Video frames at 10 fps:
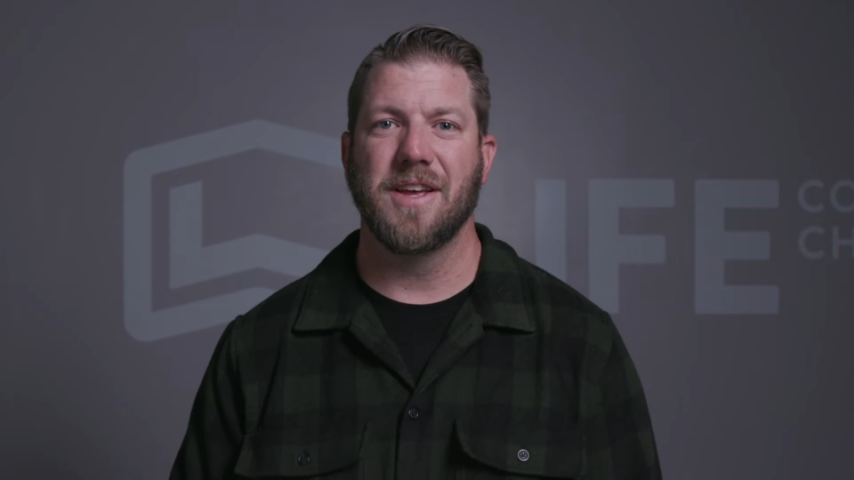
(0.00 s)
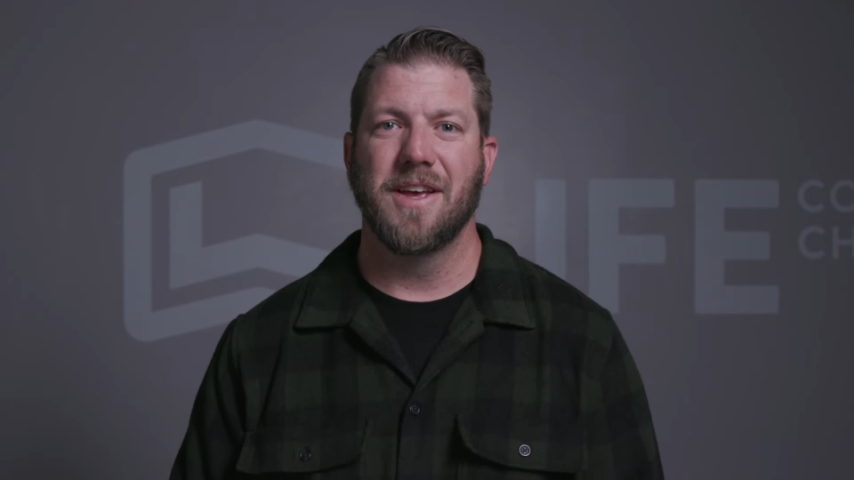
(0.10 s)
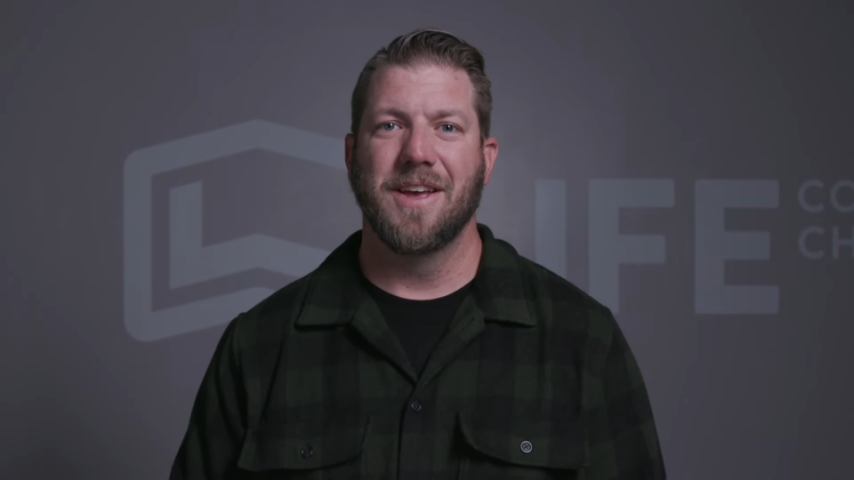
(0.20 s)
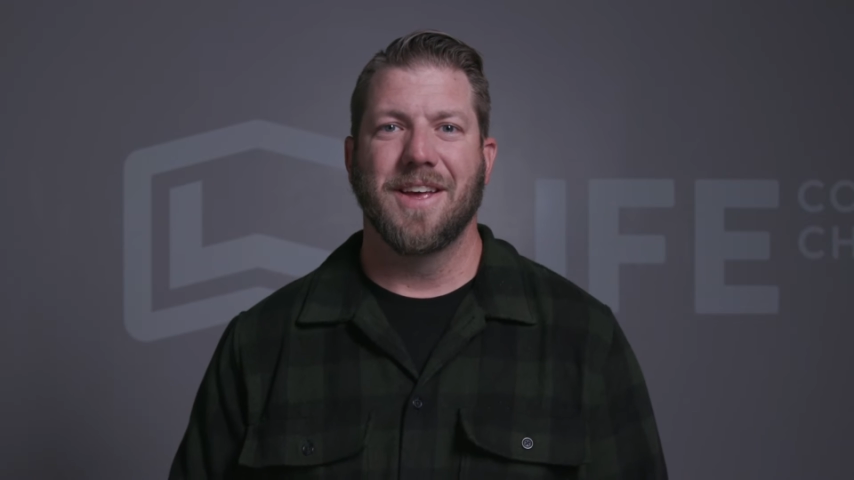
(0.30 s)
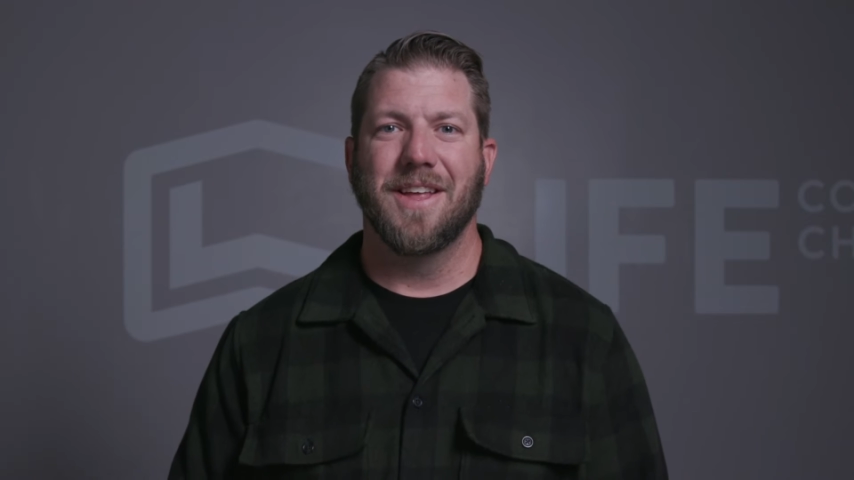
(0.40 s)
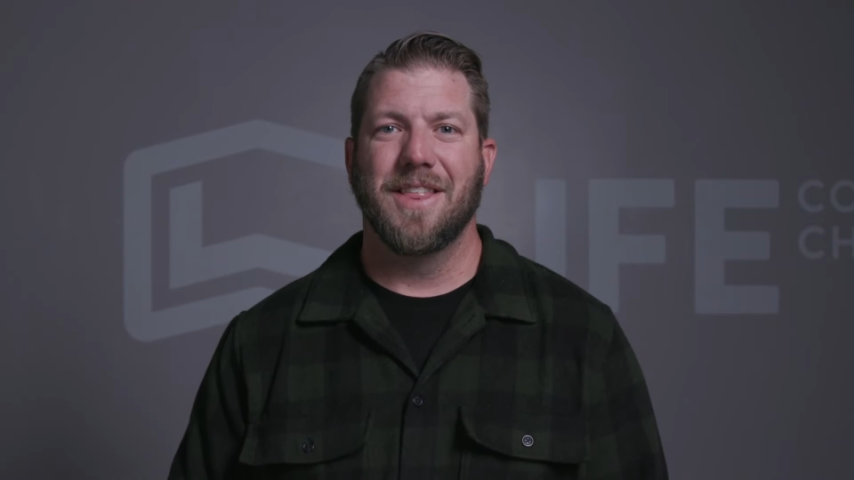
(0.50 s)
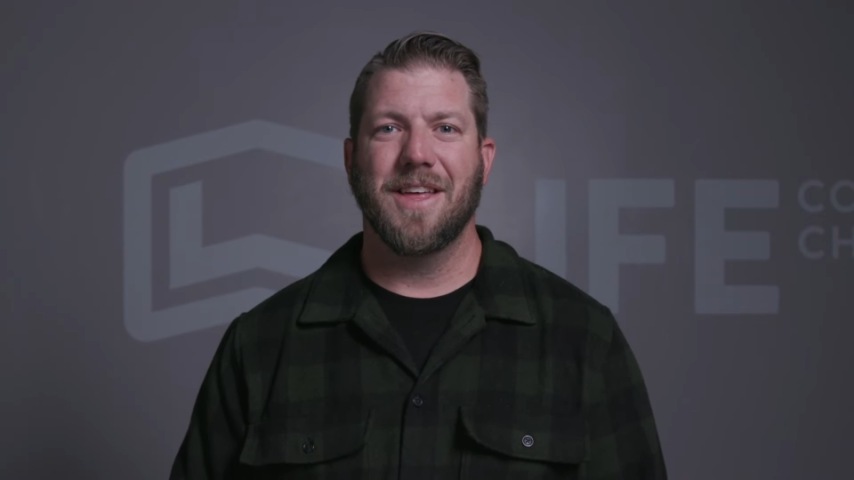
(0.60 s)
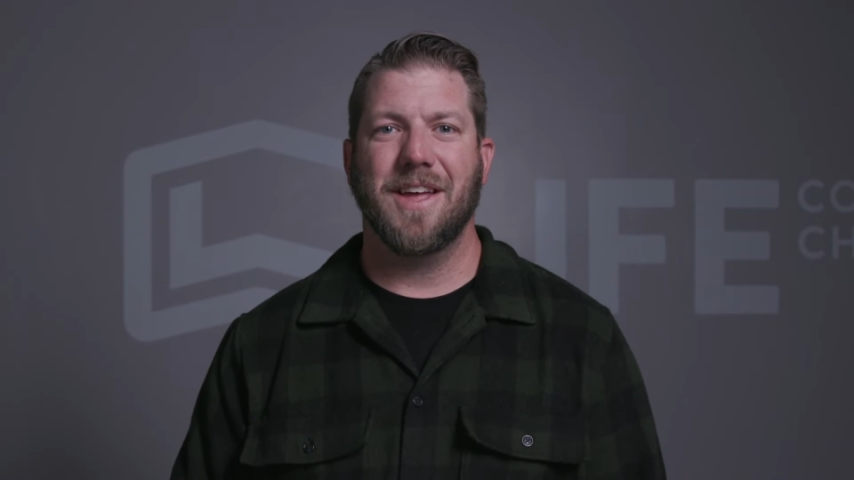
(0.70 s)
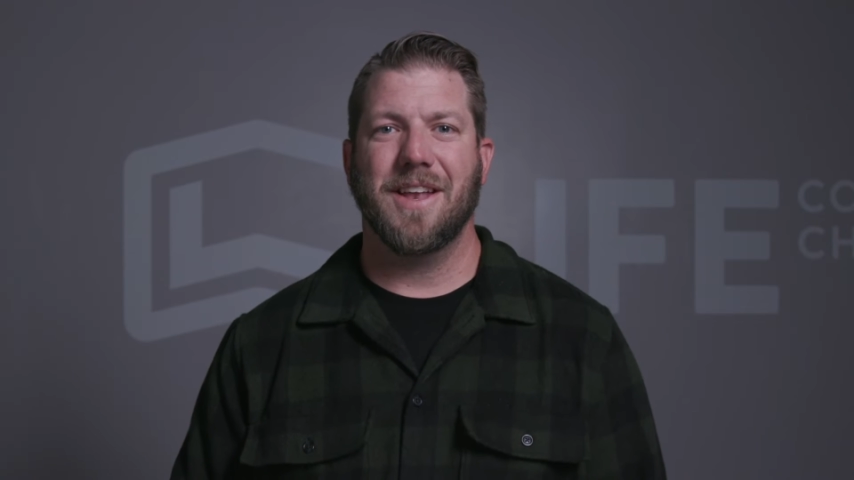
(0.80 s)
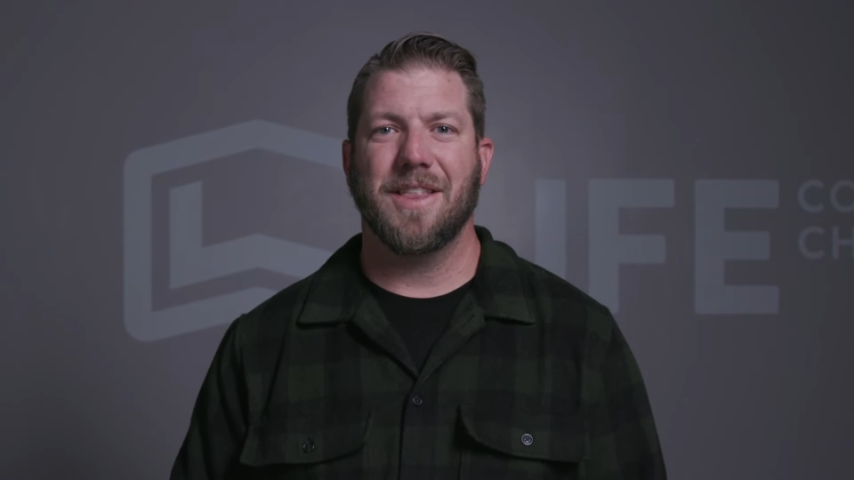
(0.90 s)

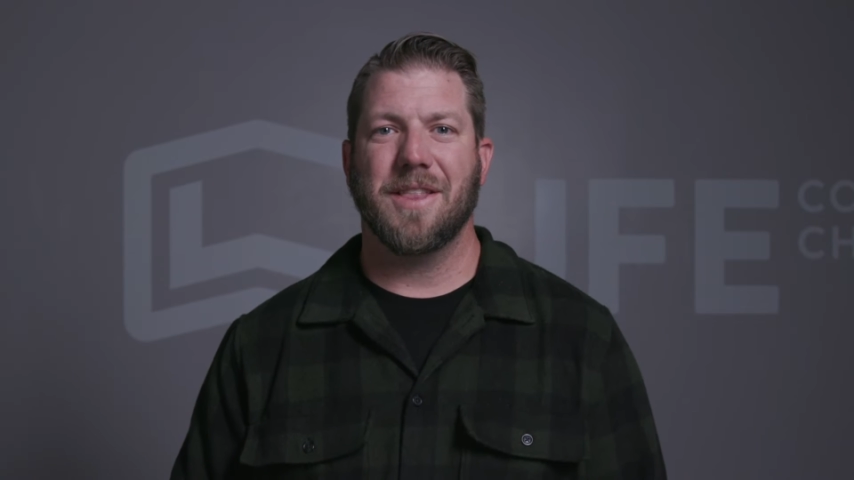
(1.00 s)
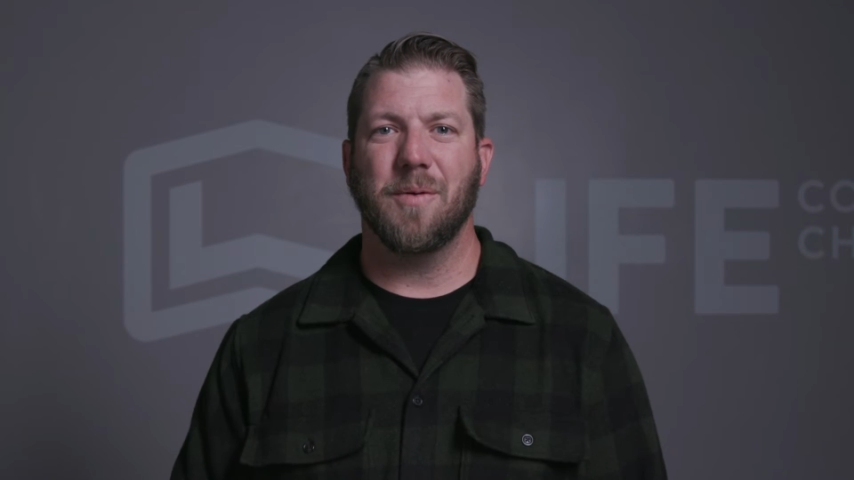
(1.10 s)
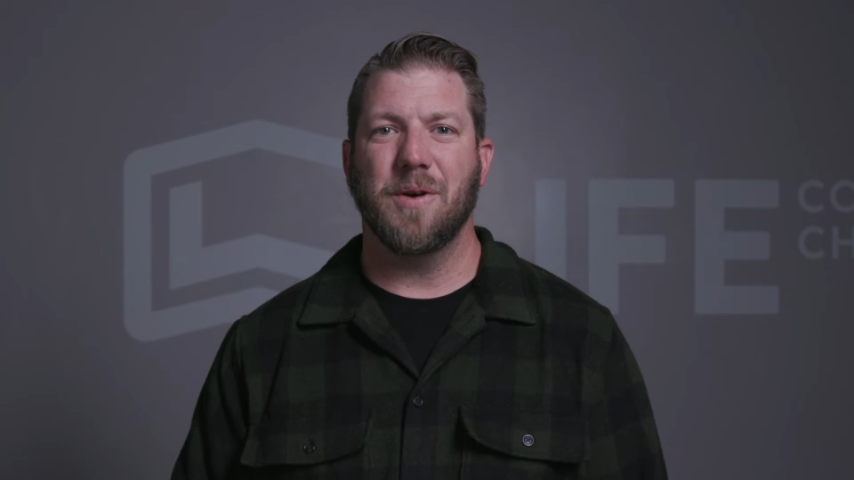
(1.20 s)
that